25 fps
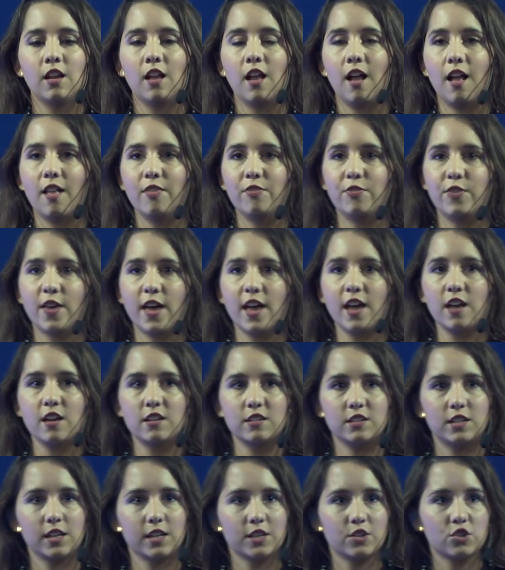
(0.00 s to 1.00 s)
And their
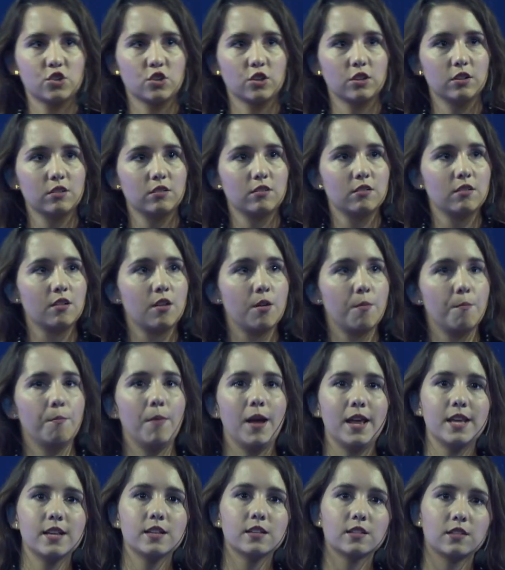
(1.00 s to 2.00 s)
addiction
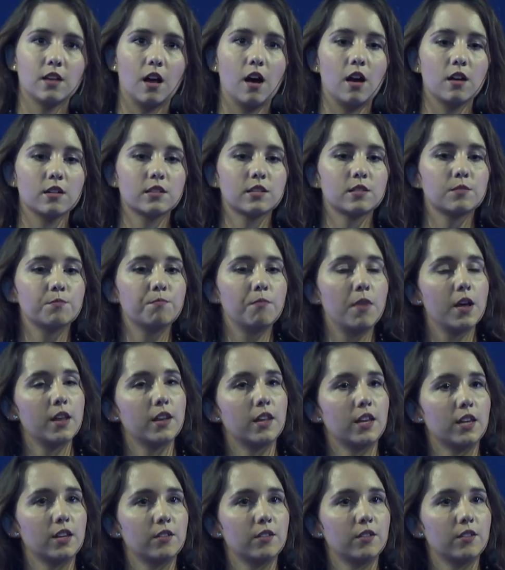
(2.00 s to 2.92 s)
makes us money.